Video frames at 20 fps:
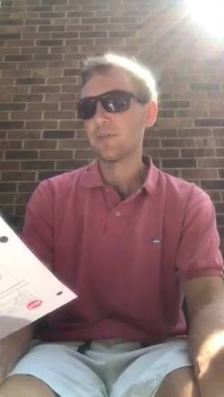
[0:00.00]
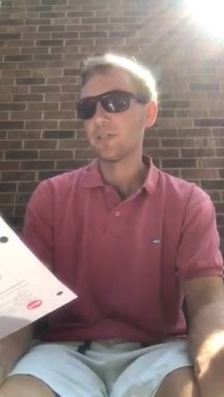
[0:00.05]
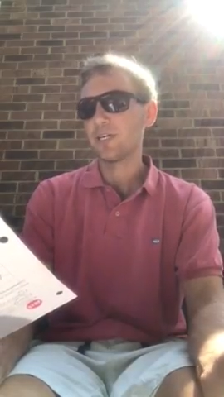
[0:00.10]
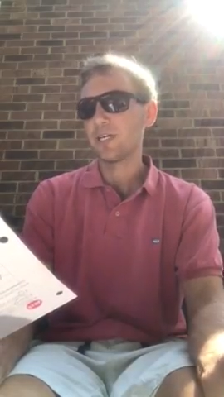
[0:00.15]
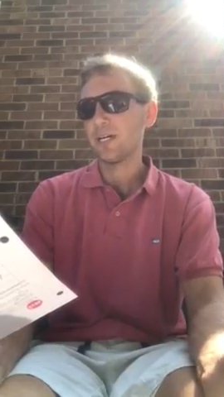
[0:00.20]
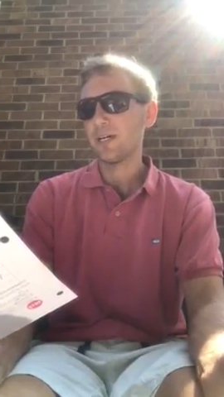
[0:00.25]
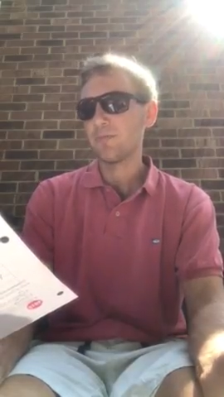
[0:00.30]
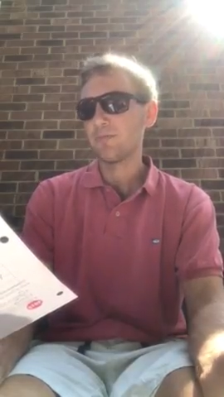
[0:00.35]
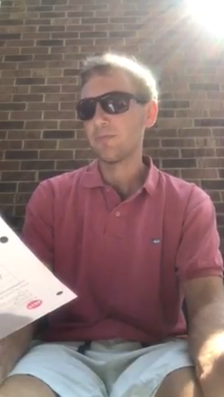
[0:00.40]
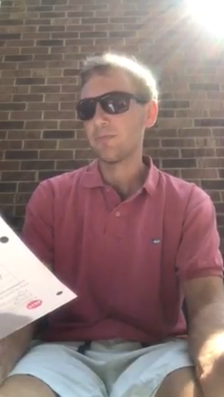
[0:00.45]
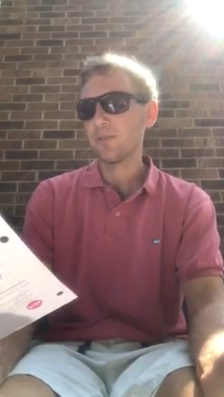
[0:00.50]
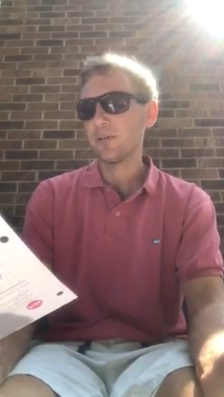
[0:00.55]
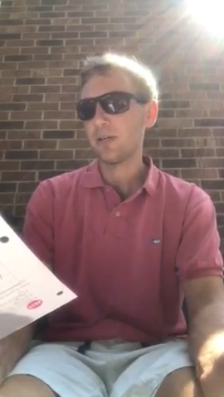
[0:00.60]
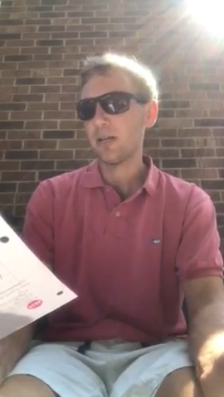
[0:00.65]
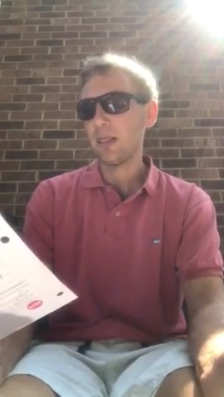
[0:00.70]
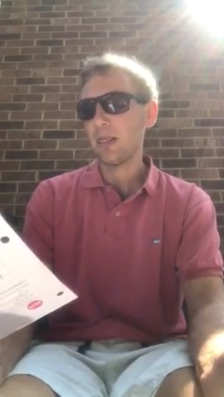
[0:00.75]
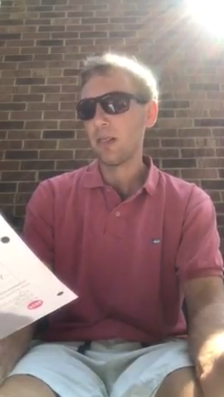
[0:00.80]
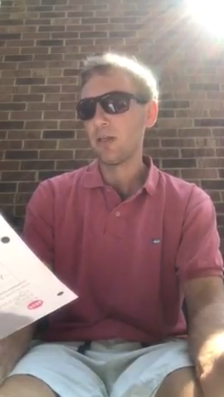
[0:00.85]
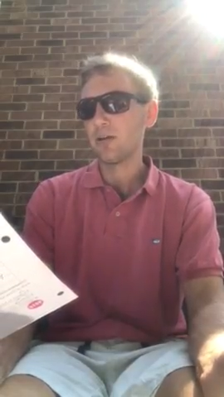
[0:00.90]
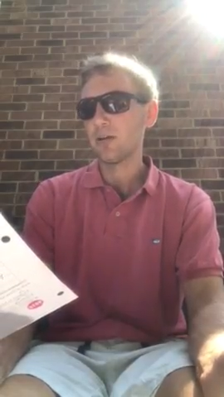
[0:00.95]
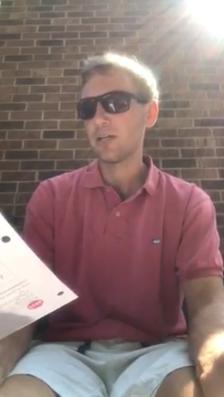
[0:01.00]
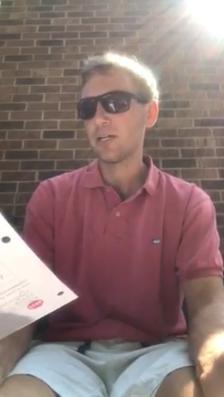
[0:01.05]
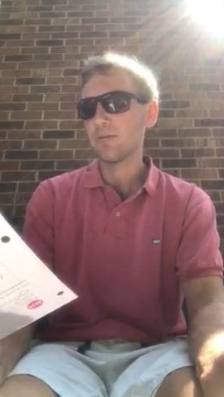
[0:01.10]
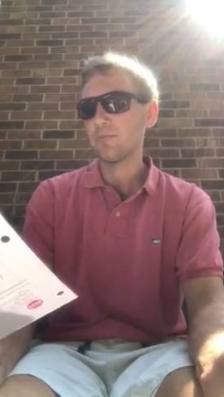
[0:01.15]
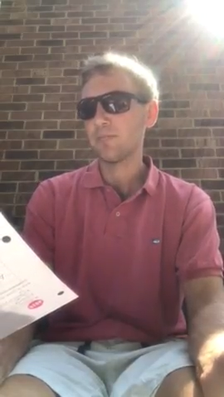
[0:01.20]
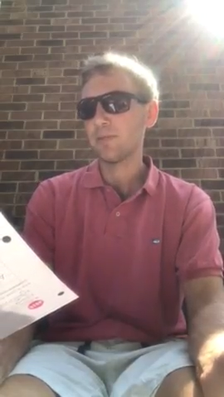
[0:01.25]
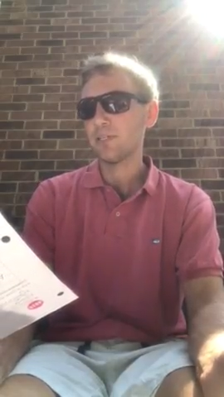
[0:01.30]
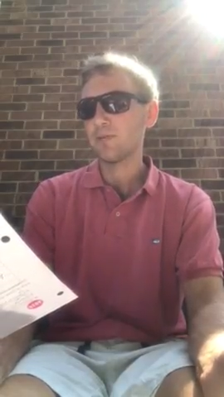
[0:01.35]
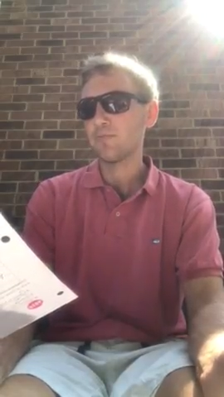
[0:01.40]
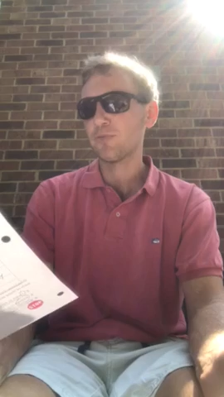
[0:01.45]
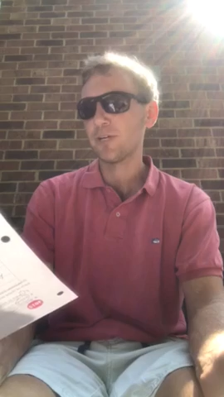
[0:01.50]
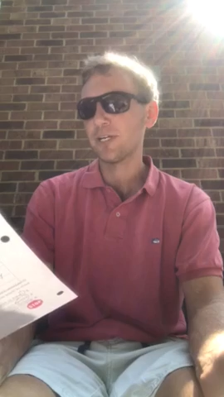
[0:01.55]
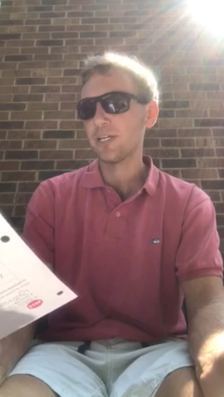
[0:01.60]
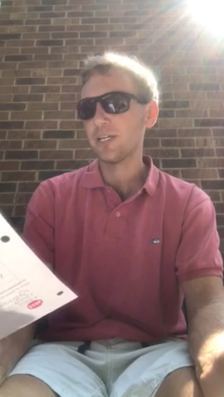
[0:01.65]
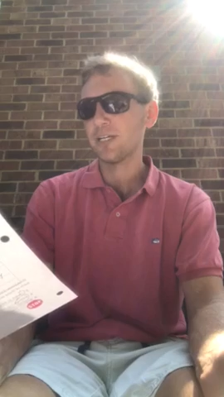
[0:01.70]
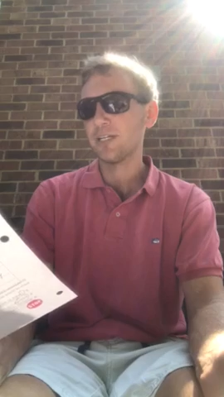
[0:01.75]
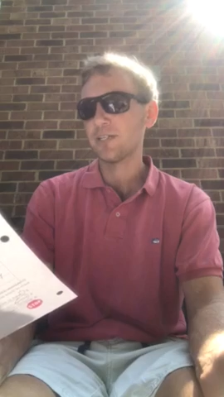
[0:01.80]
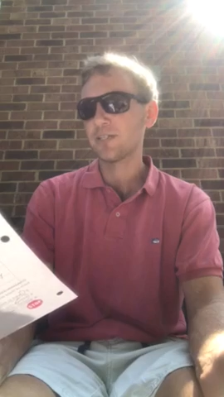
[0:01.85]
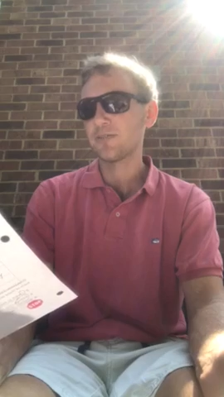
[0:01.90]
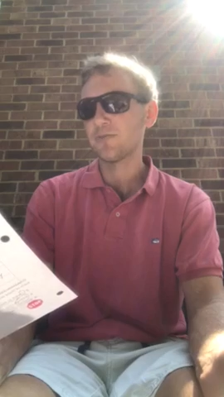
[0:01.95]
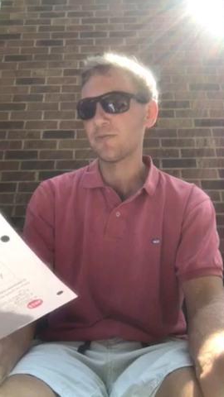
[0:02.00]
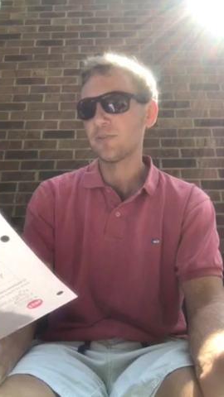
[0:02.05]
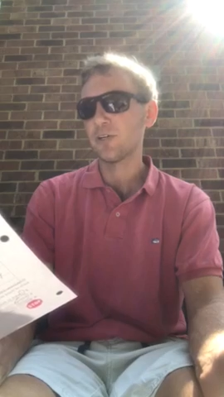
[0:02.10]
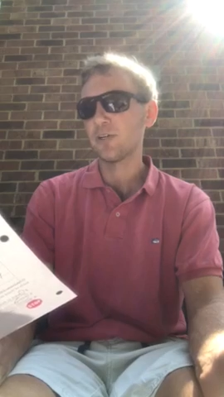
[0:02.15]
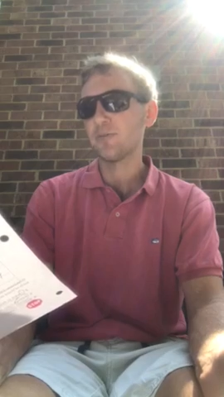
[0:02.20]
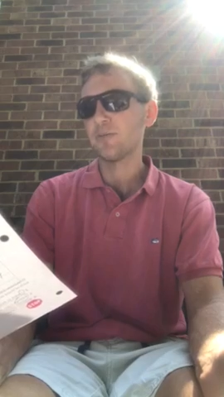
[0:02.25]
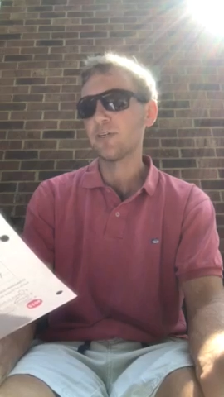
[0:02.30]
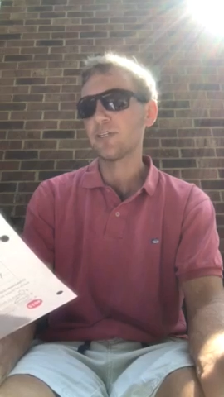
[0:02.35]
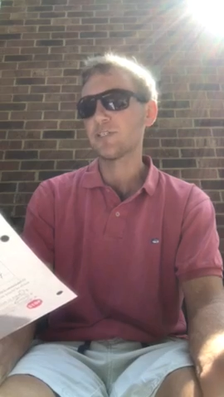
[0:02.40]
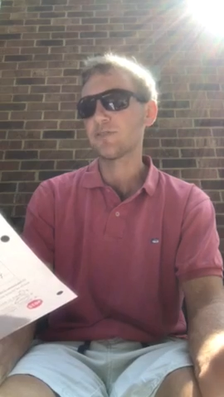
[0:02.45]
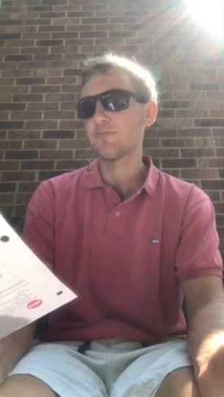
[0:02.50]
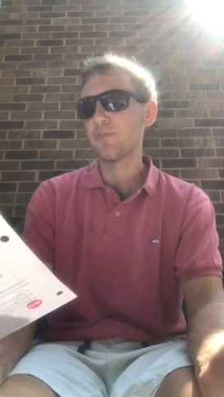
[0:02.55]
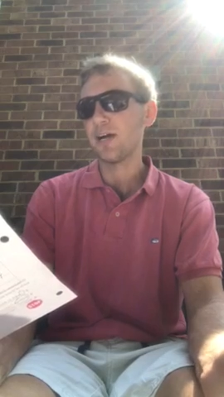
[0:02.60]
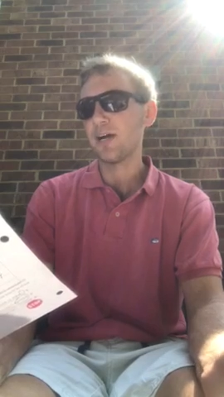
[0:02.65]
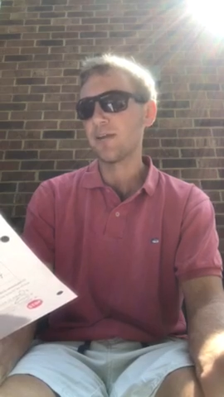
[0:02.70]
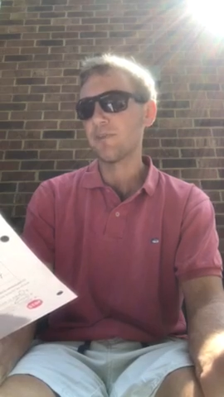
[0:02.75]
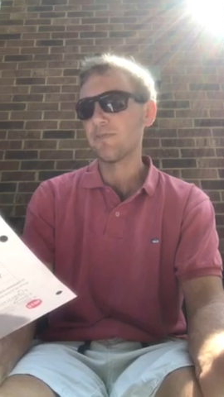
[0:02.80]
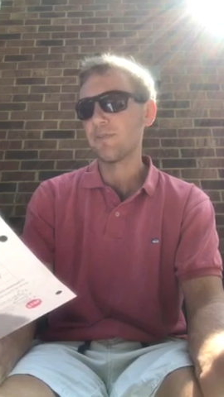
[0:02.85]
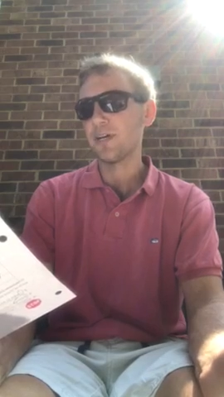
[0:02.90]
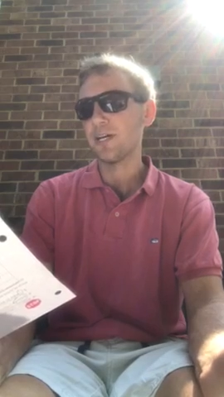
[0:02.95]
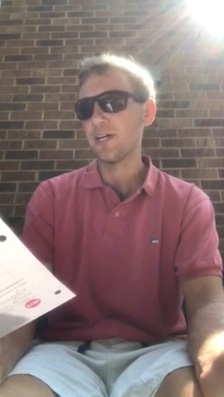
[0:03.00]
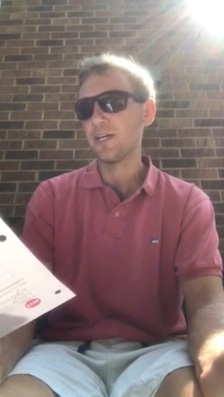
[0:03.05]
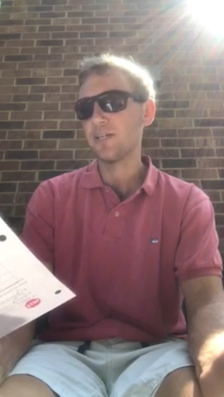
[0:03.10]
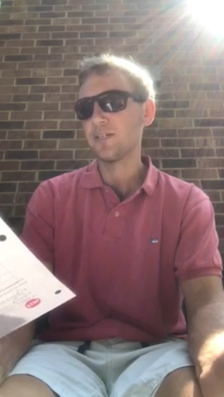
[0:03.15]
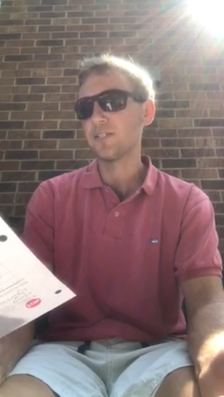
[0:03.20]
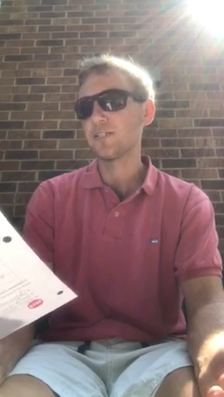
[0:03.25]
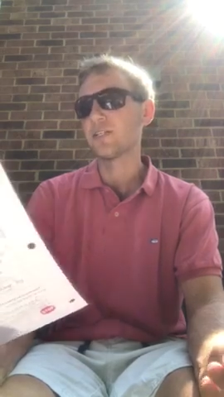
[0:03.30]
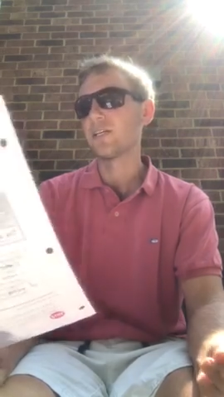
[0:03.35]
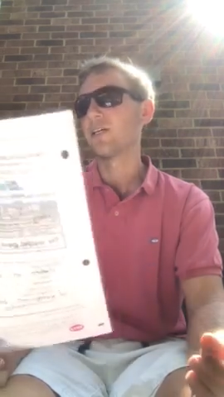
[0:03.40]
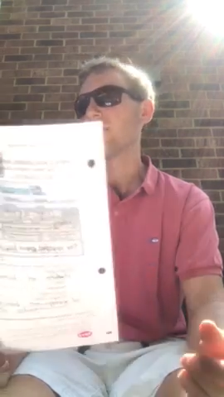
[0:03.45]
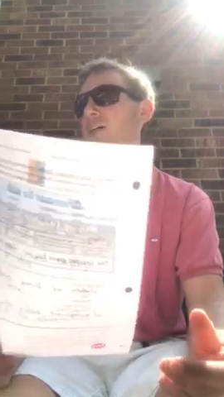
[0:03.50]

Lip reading: The complete predicate is the verb and its modifiers.